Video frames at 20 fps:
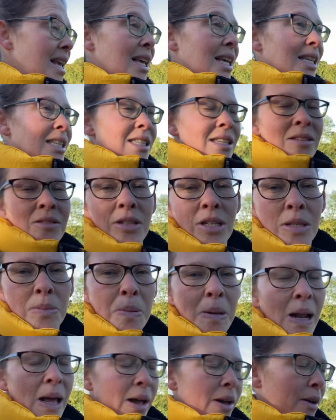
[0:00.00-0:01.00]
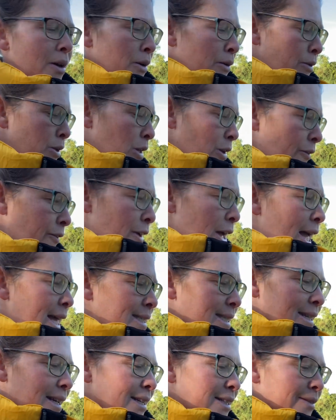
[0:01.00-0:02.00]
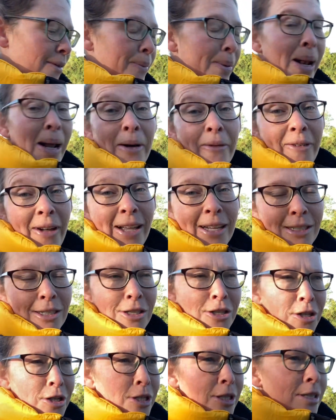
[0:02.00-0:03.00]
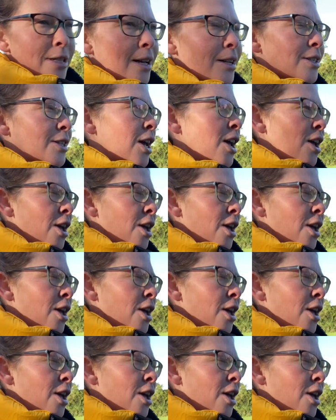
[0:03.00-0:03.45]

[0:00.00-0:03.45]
is, if she's been out, if her SIs have been out of action as such